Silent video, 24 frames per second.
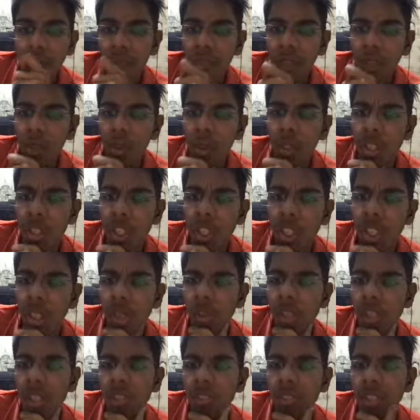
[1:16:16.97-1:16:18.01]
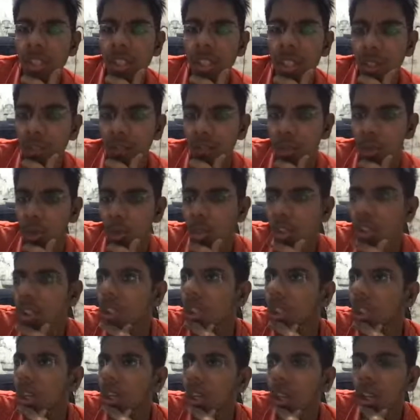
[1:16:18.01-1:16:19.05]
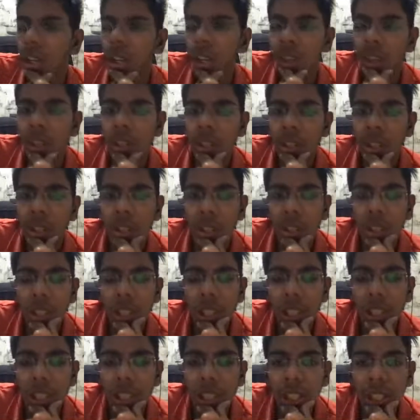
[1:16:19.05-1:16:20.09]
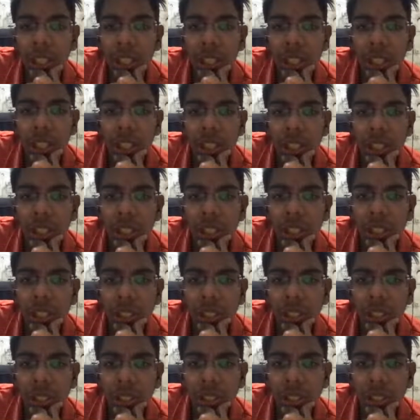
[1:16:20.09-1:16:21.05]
Queen c3, queen c1 is kind of forced. And